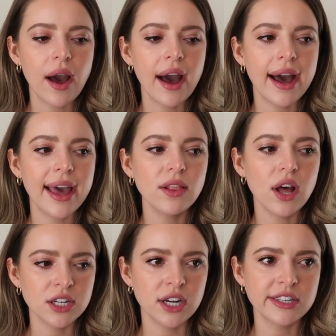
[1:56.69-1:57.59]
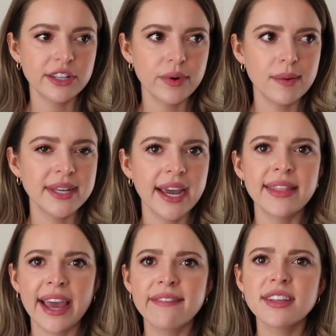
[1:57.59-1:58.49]
I logged onto their website
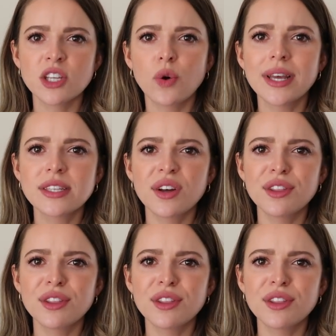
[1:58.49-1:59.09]
and they have this quiz